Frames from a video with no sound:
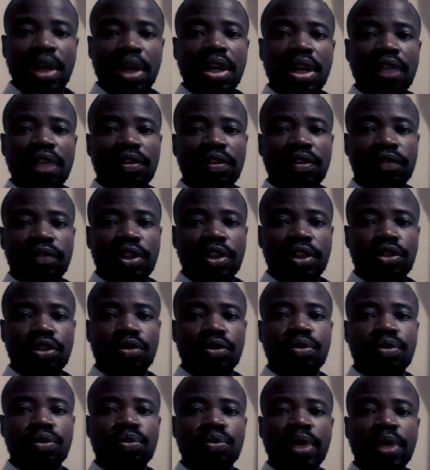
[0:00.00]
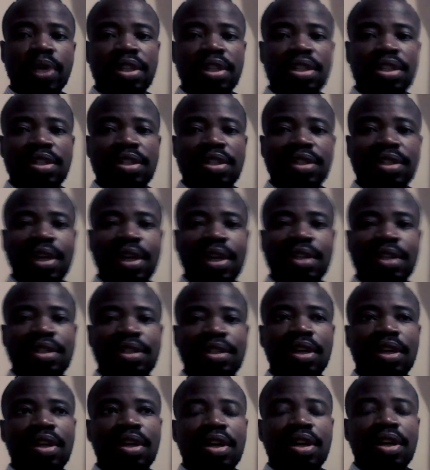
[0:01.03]
11 verse 20, he
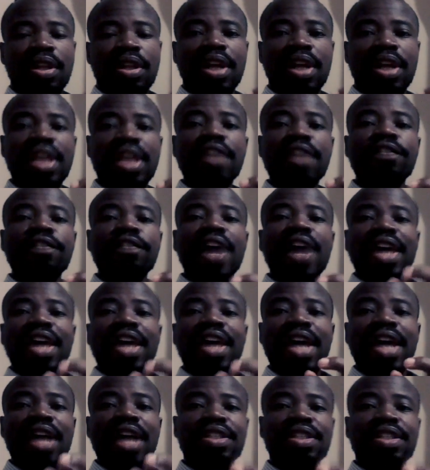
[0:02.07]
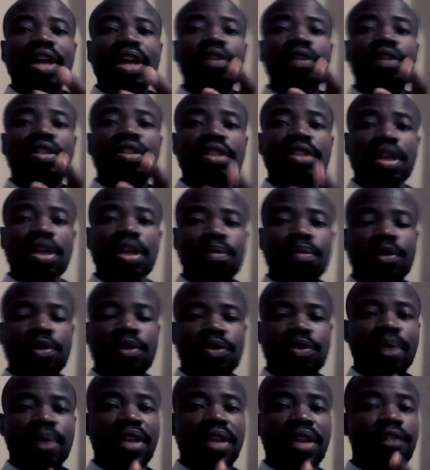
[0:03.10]
says that if I cast out
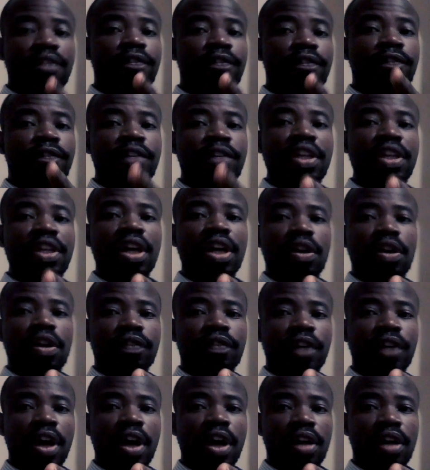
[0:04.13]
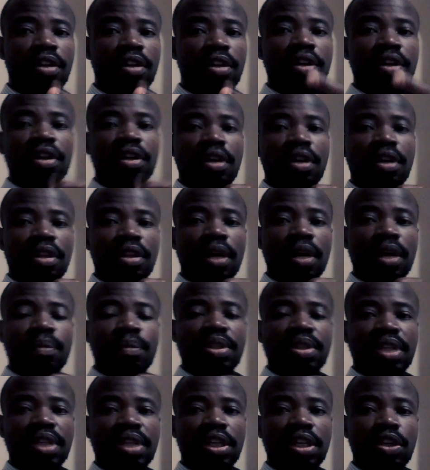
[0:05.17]
demons by the finger of God, that
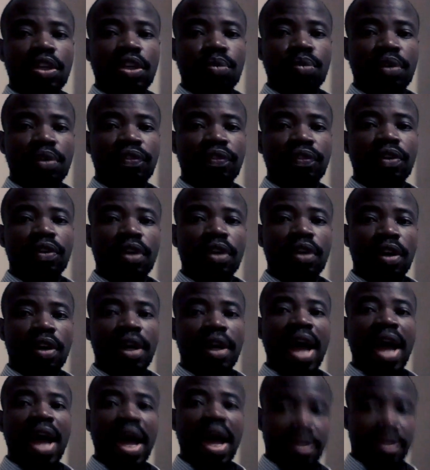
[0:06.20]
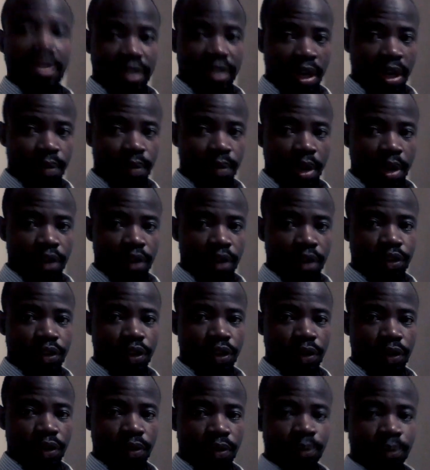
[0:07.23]
means the kingdom of God has come
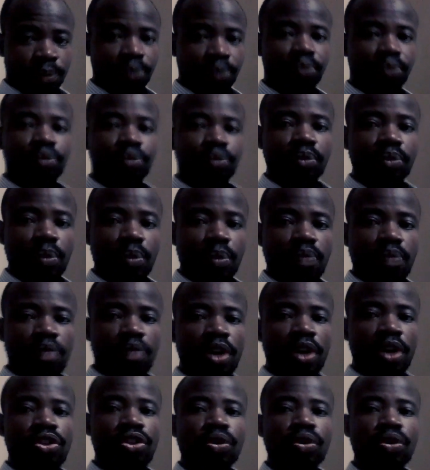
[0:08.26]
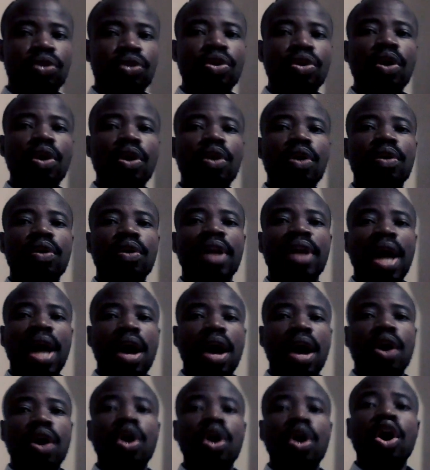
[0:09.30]
unto you. So
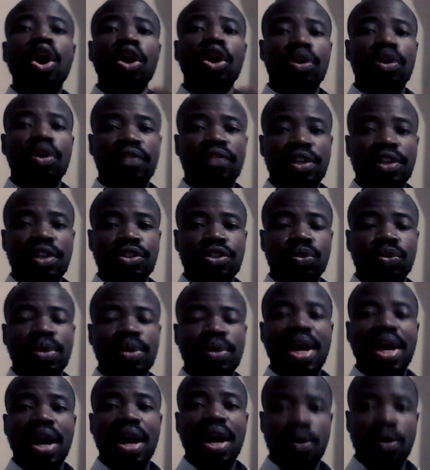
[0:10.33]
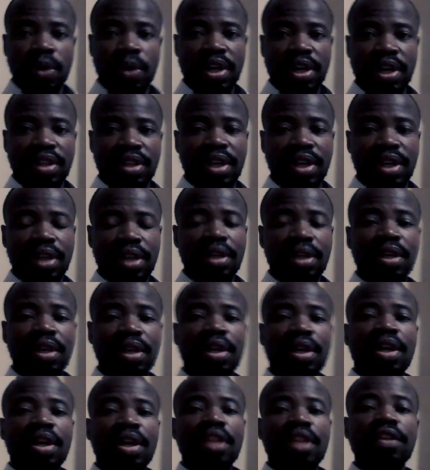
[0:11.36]
now all of us, we are aware that
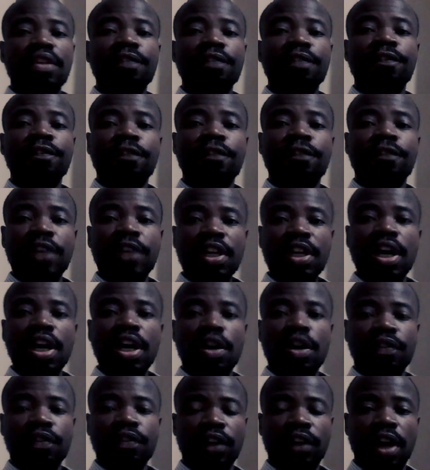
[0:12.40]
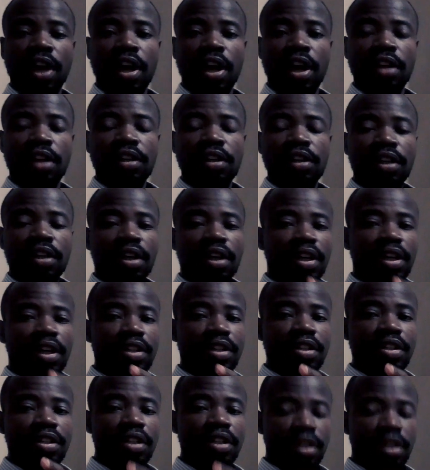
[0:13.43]
the finger of God
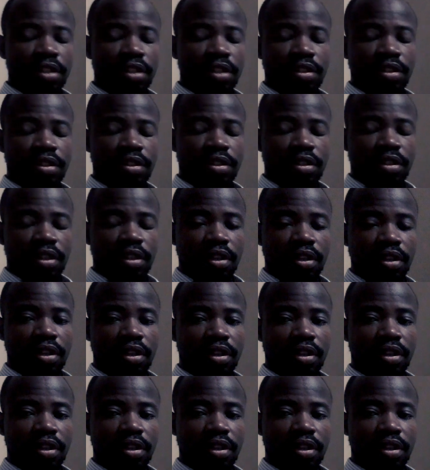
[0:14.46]
is